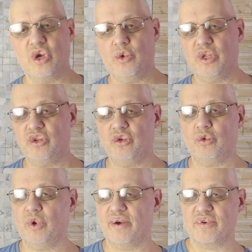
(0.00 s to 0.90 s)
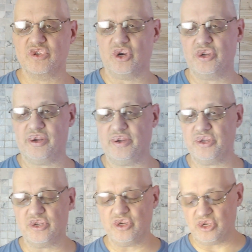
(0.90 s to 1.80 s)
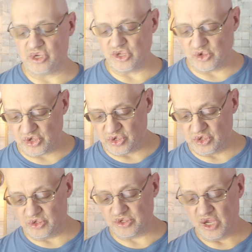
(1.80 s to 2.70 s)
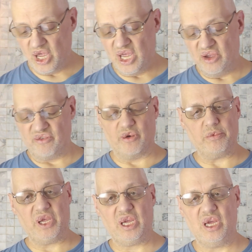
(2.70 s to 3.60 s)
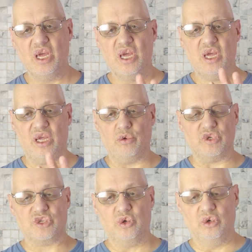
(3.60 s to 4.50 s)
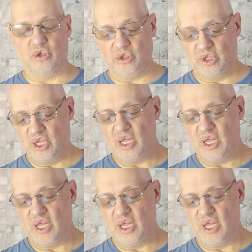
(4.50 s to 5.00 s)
go into whatever search engine you use. For me, it was Google.